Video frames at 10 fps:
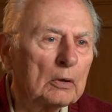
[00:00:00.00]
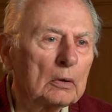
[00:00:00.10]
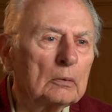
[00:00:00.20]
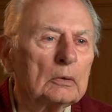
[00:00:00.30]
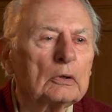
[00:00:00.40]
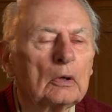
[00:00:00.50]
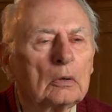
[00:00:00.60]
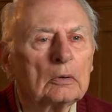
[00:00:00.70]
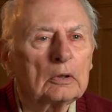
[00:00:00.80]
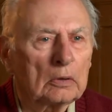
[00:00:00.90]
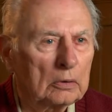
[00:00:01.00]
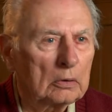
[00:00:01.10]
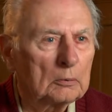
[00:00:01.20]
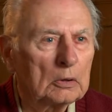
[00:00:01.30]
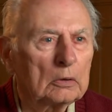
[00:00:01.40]
There was always
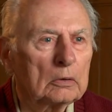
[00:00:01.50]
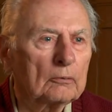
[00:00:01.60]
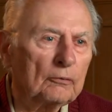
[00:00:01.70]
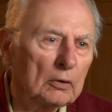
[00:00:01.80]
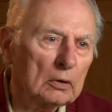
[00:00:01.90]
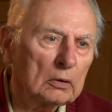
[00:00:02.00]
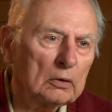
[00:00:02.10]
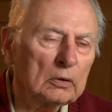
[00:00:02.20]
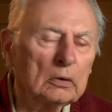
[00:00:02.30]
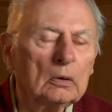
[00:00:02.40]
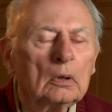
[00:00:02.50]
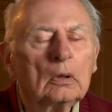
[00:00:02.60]
arguments and fights, and